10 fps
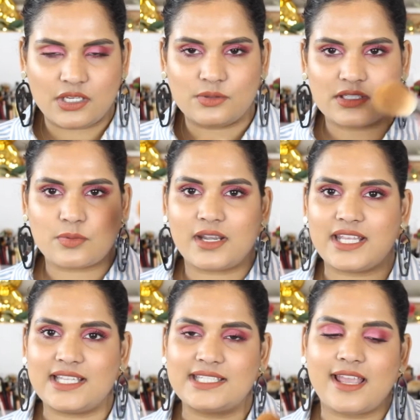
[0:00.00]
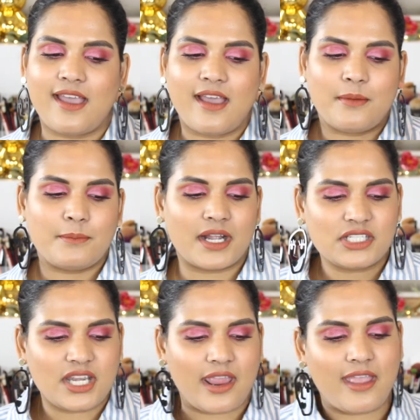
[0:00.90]
new. This one is
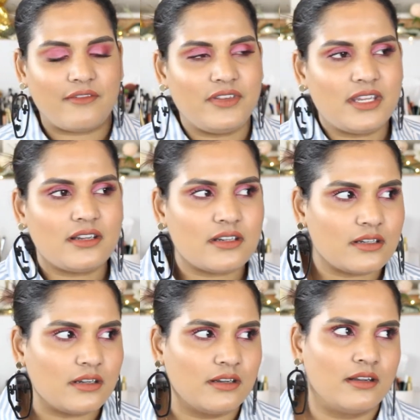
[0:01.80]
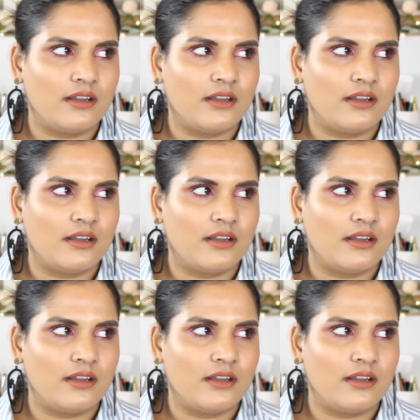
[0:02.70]
much heavier.